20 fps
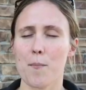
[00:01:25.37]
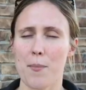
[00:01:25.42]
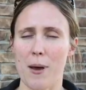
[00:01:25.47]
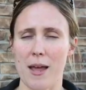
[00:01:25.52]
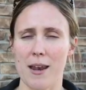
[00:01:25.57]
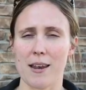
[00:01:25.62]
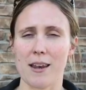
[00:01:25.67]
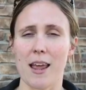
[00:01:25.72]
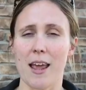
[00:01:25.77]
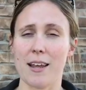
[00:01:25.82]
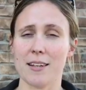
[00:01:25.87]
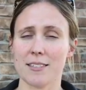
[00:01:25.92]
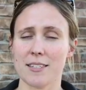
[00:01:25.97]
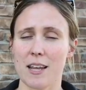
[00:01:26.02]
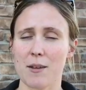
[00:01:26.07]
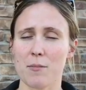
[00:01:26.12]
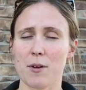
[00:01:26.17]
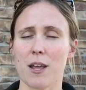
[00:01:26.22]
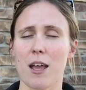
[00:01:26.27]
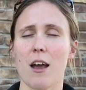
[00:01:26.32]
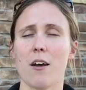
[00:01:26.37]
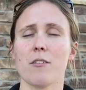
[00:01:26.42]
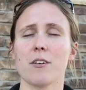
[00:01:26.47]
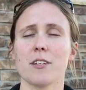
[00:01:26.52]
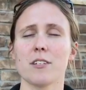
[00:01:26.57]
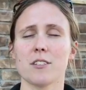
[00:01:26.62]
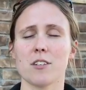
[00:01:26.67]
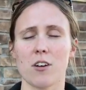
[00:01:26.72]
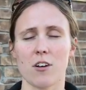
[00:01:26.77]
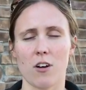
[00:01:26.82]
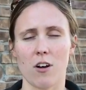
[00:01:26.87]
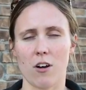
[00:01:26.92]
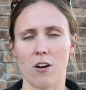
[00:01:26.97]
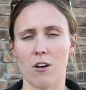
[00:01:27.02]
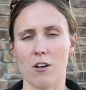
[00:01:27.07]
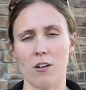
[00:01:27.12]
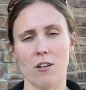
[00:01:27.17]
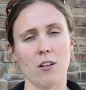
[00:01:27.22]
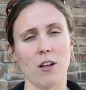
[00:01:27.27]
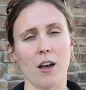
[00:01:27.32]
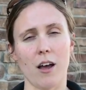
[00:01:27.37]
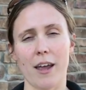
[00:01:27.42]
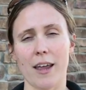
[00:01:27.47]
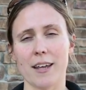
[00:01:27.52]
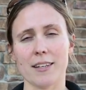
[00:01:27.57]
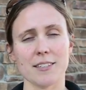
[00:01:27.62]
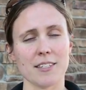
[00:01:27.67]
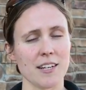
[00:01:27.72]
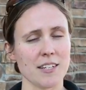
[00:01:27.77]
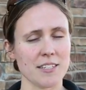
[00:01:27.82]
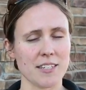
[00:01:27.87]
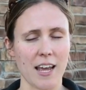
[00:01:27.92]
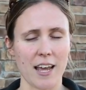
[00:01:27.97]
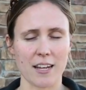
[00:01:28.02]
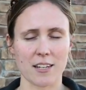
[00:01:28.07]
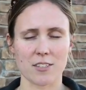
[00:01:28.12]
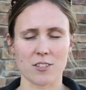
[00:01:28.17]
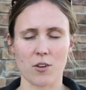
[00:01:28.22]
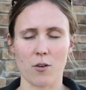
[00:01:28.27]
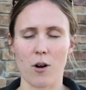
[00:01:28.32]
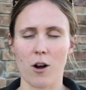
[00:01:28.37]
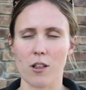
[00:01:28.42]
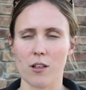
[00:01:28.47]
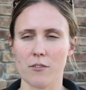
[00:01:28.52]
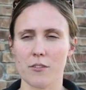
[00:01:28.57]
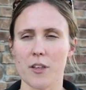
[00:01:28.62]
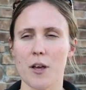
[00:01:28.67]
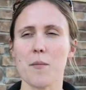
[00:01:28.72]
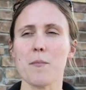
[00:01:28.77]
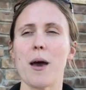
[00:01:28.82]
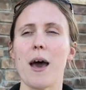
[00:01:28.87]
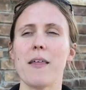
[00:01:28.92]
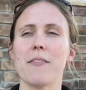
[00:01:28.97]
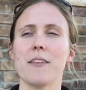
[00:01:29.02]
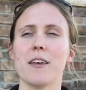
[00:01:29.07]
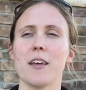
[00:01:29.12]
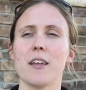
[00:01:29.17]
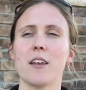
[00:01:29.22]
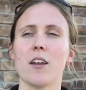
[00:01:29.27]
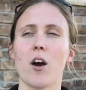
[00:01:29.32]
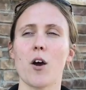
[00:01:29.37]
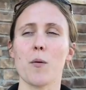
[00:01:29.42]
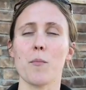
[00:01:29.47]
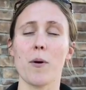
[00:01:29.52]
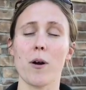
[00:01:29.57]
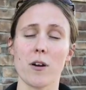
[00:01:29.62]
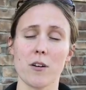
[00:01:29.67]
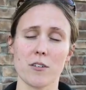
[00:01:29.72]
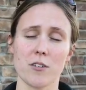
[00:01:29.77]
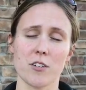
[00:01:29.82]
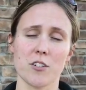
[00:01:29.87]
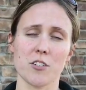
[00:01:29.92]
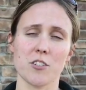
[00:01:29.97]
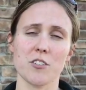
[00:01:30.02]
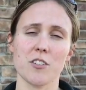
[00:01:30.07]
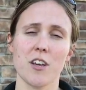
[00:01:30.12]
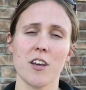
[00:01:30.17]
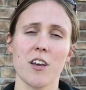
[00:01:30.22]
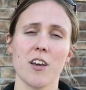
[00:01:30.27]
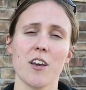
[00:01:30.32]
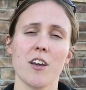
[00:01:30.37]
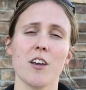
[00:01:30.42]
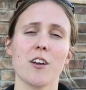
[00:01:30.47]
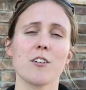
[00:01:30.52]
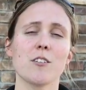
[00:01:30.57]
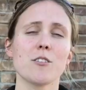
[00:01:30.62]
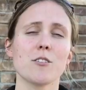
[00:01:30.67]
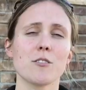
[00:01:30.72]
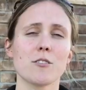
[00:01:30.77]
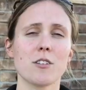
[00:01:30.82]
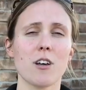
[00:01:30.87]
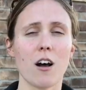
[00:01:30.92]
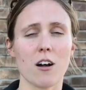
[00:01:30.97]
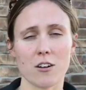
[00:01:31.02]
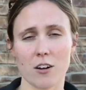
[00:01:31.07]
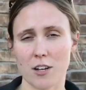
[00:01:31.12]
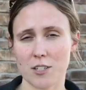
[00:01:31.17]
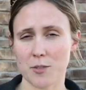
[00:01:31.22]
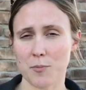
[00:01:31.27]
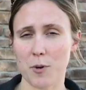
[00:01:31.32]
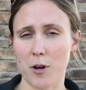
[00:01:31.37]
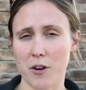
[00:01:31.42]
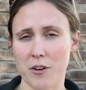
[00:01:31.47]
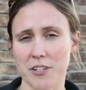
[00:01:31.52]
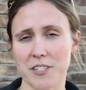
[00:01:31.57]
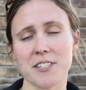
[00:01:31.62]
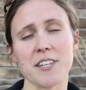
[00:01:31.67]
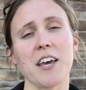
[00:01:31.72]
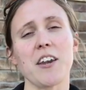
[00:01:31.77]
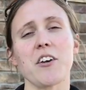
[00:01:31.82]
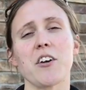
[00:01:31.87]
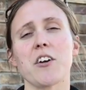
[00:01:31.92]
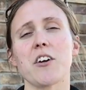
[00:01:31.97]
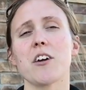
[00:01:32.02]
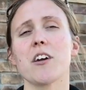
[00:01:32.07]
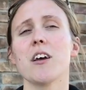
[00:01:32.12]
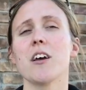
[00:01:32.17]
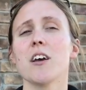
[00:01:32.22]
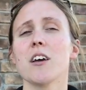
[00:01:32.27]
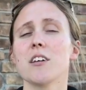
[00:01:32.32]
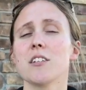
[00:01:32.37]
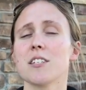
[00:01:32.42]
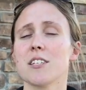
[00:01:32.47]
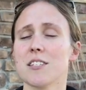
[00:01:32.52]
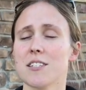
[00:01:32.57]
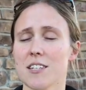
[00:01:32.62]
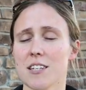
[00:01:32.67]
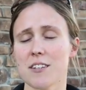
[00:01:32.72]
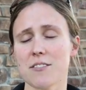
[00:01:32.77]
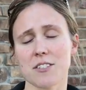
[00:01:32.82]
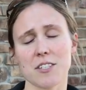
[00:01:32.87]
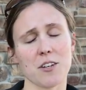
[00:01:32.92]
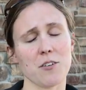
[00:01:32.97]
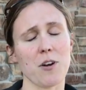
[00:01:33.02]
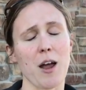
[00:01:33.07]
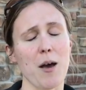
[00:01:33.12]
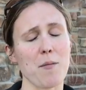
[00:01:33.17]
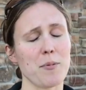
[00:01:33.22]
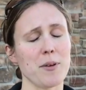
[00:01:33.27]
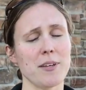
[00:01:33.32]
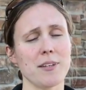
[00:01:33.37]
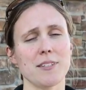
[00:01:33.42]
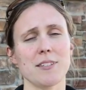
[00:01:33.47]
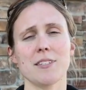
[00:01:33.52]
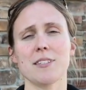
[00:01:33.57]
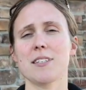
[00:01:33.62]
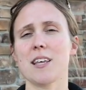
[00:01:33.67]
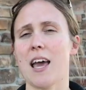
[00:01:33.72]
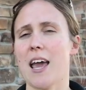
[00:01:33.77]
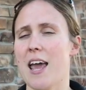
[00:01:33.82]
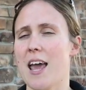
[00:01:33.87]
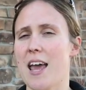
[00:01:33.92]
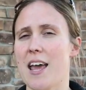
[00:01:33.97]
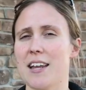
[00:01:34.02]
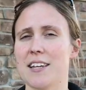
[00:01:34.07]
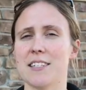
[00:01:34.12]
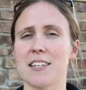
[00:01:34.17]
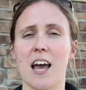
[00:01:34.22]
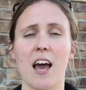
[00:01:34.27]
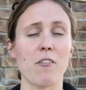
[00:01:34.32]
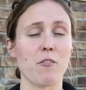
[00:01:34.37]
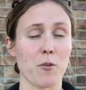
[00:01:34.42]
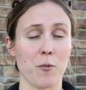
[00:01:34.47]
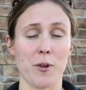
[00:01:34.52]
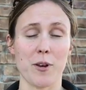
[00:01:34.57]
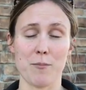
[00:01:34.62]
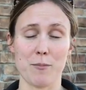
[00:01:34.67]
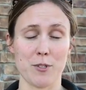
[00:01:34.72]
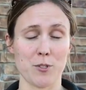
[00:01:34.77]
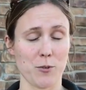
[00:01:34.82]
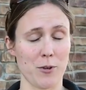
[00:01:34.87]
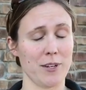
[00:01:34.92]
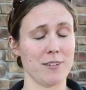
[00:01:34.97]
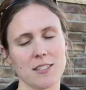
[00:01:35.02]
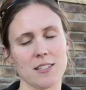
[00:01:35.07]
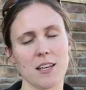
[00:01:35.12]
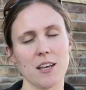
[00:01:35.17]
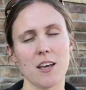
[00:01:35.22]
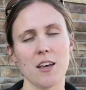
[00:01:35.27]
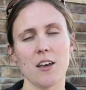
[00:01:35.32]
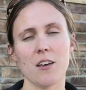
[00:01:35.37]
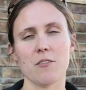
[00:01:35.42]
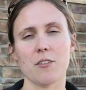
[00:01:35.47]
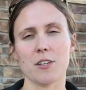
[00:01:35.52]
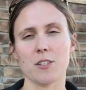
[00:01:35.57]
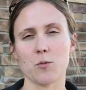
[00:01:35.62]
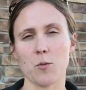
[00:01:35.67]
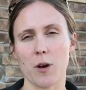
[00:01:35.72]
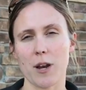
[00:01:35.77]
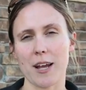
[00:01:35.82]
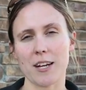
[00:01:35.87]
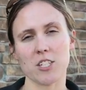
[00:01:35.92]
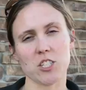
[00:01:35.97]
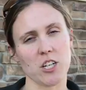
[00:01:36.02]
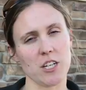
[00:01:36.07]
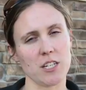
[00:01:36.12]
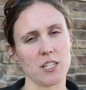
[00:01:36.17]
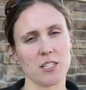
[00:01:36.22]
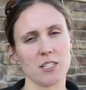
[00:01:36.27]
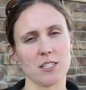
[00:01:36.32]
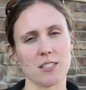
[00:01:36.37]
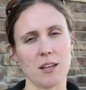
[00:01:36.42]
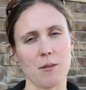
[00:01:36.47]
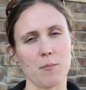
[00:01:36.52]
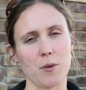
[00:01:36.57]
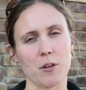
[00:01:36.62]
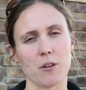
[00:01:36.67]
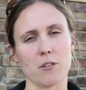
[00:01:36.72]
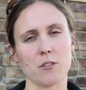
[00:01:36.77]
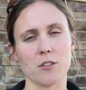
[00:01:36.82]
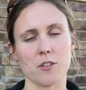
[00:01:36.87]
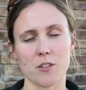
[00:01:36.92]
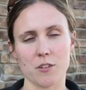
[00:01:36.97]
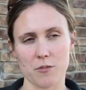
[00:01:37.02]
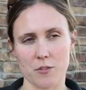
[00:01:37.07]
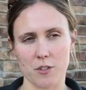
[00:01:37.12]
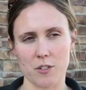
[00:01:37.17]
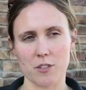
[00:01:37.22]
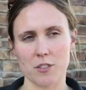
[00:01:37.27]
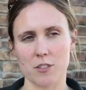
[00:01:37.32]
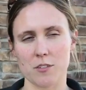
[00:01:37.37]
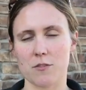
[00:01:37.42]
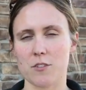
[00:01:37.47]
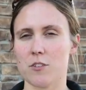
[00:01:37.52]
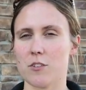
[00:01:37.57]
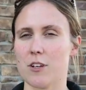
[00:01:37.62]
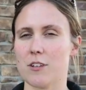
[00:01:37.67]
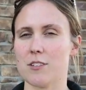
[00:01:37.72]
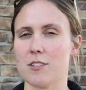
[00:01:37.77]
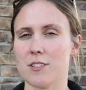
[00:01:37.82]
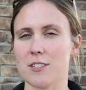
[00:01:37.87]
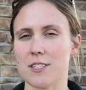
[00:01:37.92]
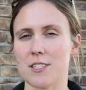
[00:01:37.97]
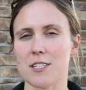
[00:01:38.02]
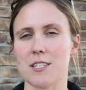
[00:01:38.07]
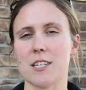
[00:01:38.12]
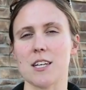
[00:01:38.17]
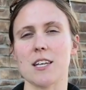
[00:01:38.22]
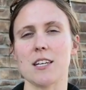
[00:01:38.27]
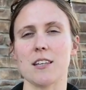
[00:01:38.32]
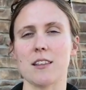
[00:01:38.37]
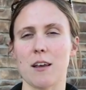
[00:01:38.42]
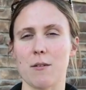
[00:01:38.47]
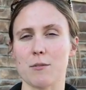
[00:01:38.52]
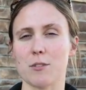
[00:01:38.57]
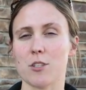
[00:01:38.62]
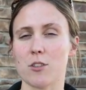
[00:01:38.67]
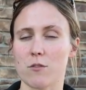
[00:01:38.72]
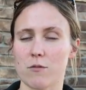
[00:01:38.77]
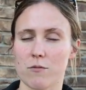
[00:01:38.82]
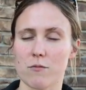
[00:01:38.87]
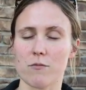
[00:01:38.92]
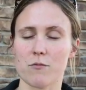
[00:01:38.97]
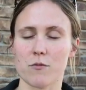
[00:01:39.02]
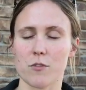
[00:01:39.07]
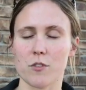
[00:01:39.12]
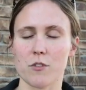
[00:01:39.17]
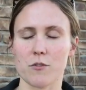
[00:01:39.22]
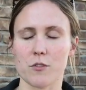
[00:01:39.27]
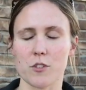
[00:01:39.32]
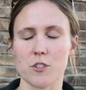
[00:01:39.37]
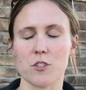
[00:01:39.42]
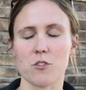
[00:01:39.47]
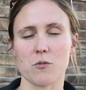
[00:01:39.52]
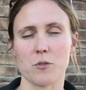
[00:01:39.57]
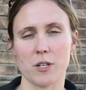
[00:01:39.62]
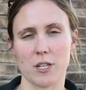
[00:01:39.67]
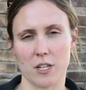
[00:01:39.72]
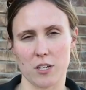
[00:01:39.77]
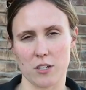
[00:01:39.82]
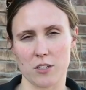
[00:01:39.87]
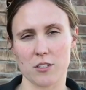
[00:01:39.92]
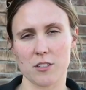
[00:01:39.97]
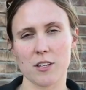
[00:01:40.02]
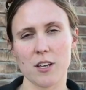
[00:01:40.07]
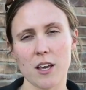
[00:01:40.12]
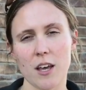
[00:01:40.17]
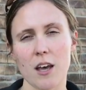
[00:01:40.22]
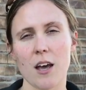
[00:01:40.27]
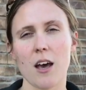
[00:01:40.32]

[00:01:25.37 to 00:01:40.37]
Benton, and Tama counties are all hands on deck, so all of them, and then our partners include Tallgrass Prairie Center to City of Cedar Rapids and everyone in between. Phase 1 actually ended December 31st of 2016, and that was for the first 3 years.